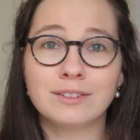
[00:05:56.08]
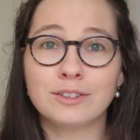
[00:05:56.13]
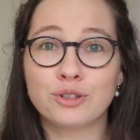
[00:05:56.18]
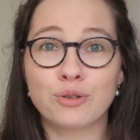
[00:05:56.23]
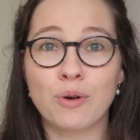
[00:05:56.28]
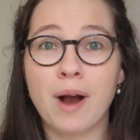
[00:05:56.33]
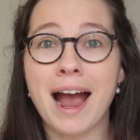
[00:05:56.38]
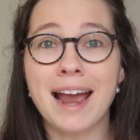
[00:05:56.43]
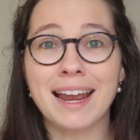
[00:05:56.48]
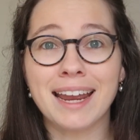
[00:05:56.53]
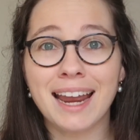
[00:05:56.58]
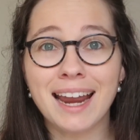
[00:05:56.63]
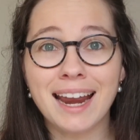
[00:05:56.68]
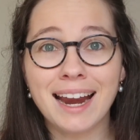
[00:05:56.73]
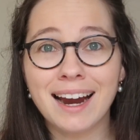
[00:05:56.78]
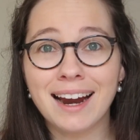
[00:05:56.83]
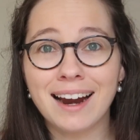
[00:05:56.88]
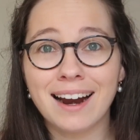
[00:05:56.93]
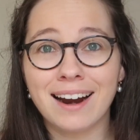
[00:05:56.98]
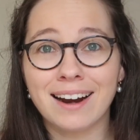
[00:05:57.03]
dry
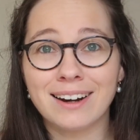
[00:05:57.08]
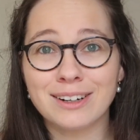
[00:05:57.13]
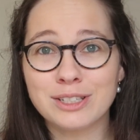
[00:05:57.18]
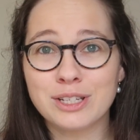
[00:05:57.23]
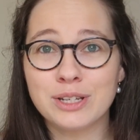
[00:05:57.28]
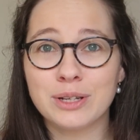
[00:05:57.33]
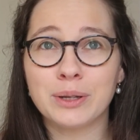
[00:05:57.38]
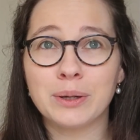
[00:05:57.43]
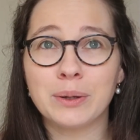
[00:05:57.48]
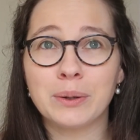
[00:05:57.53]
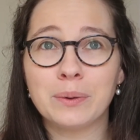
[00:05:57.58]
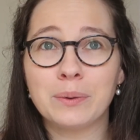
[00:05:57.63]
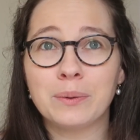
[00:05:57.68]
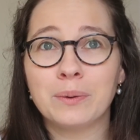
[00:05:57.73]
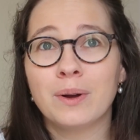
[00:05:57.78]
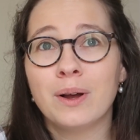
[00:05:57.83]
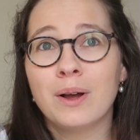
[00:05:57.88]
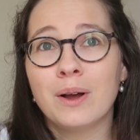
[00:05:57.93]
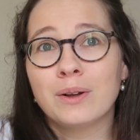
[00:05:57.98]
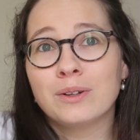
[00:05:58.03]
air,
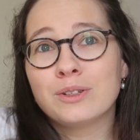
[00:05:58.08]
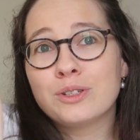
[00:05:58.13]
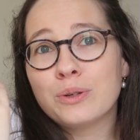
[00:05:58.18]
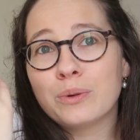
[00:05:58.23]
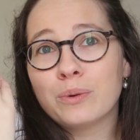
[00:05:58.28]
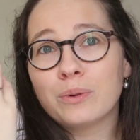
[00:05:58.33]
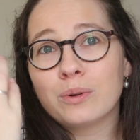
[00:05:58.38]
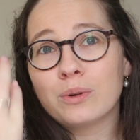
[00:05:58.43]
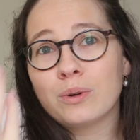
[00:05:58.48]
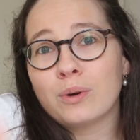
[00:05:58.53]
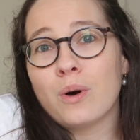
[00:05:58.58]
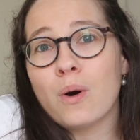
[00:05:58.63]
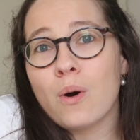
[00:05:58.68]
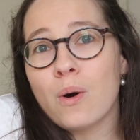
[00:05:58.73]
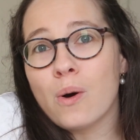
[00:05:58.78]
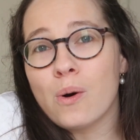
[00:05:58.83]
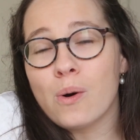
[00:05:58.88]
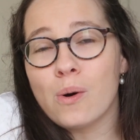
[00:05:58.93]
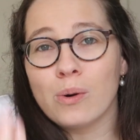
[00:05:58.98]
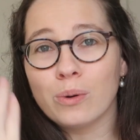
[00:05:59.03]
to
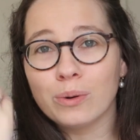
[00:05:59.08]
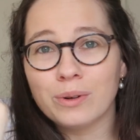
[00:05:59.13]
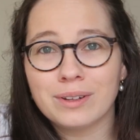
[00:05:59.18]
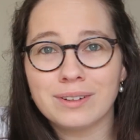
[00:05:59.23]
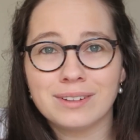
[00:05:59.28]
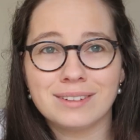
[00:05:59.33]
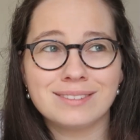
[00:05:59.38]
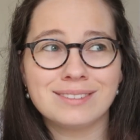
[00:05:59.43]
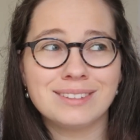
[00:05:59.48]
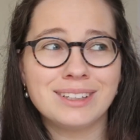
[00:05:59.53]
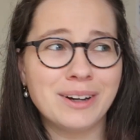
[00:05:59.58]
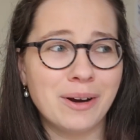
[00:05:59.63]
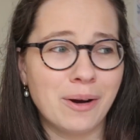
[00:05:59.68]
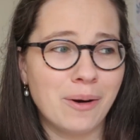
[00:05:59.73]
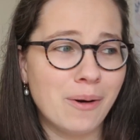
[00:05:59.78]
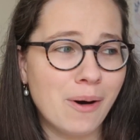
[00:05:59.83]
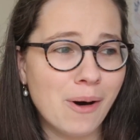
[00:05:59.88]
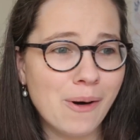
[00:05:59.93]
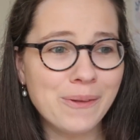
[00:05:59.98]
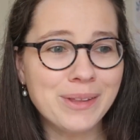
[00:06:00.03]
cold, you
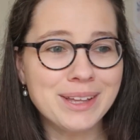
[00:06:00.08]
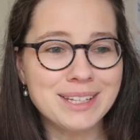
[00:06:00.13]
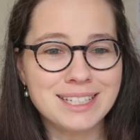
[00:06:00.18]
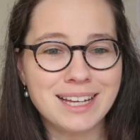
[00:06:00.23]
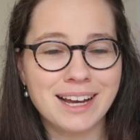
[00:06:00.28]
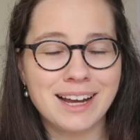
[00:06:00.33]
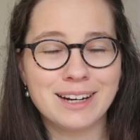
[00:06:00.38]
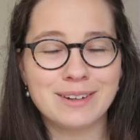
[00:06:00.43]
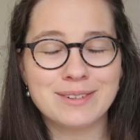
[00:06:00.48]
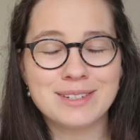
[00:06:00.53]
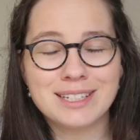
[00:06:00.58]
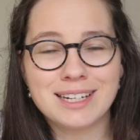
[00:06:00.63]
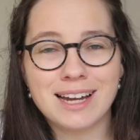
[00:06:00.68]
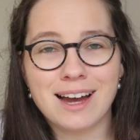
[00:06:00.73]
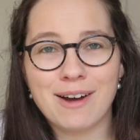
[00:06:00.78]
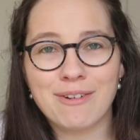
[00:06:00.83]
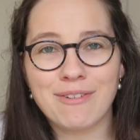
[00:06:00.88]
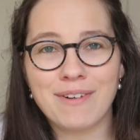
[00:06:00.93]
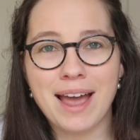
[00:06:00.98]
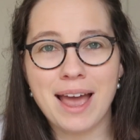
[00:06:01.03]
know, all this kind of stuff.